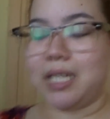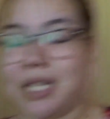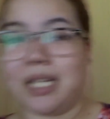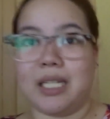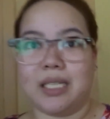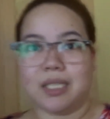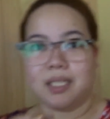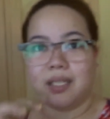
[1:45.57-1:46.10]

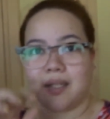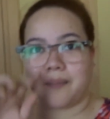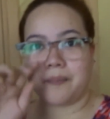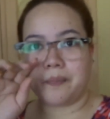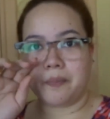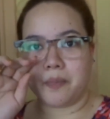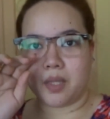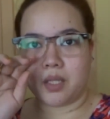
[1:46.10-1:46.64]
Kaya,
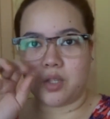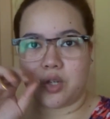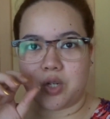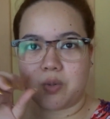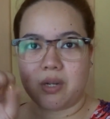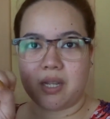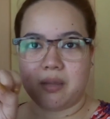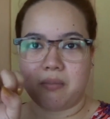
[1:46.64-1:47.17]

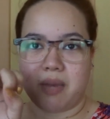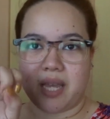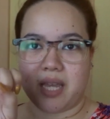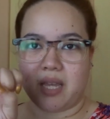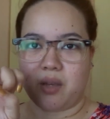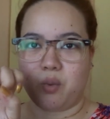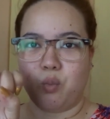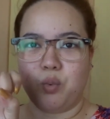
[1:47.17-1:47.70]
usually,
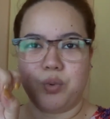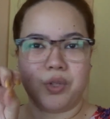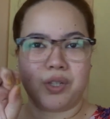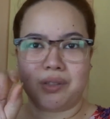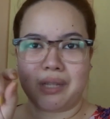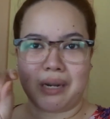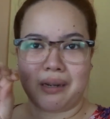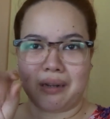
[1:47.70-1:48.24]
my
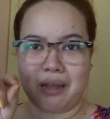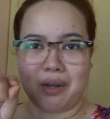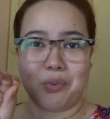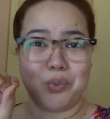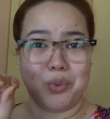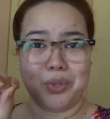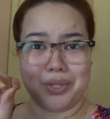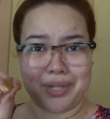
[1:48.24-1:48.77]
wound talaga.
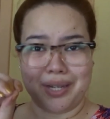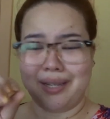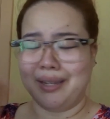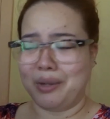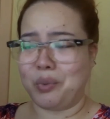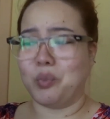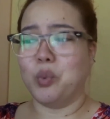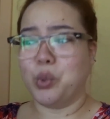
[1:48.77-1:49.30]
Wound.
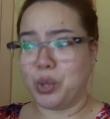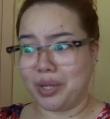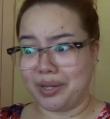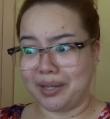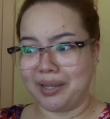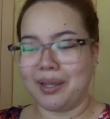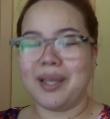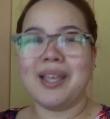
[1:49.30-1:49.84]

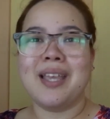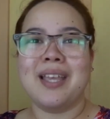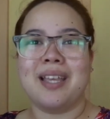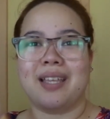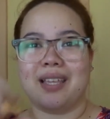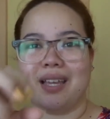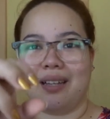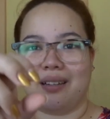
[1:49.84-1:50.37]

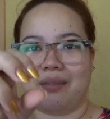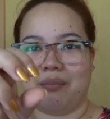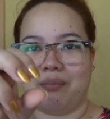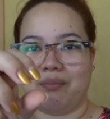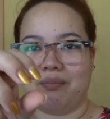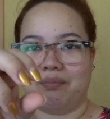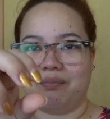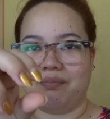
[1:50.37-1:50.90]
Yeah.
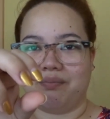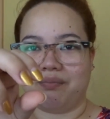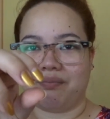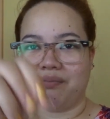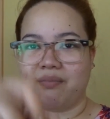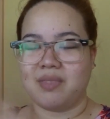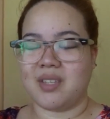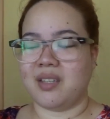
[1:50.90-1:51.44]

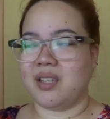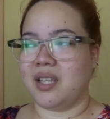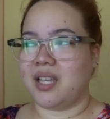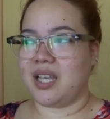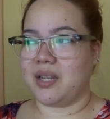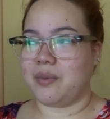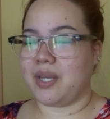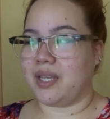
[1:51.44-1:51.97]

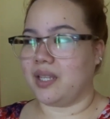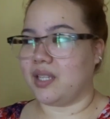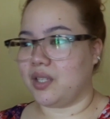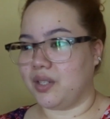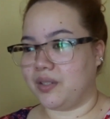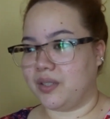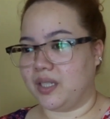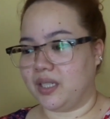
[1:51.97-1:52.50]
Anyway,
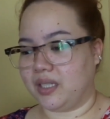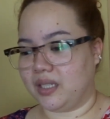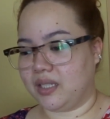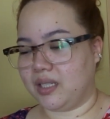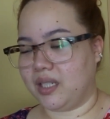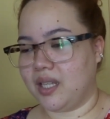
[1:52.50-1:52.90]
yon.